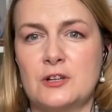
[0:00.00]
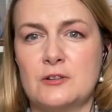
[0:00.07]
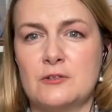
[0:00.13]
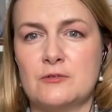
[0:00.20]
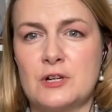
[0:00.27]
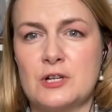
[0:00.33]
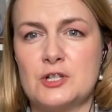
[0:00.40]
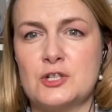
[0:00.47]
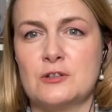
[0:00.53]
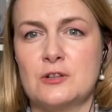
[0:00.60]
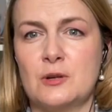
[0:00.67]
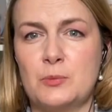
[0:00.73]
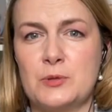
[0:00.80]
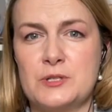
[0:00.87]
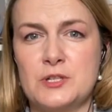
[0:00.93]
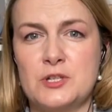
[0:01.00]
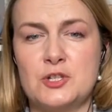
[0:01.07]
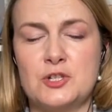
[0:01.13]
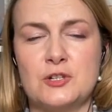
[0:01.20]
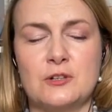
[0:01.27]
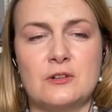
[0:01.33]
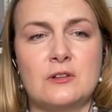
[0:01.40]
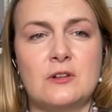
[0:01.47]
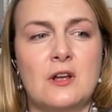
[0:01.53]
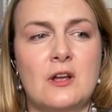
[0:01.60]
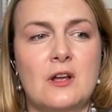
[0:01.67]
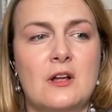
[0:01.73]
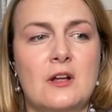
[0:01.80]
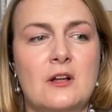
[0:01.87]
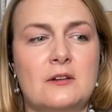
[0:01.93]
in Russian opposition,
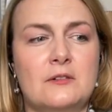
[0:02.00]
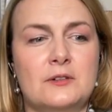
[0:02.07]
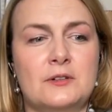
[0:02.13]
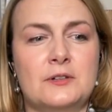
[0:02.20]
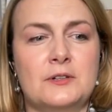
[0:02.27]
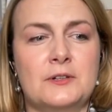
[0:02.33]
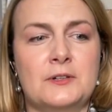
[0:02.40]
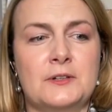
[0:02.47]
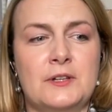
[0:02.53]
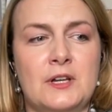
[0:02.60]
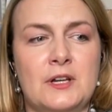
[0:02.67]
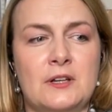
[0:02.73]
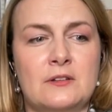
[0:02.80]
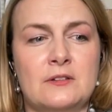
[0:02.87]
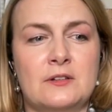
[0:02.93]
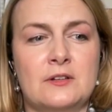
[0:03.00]
and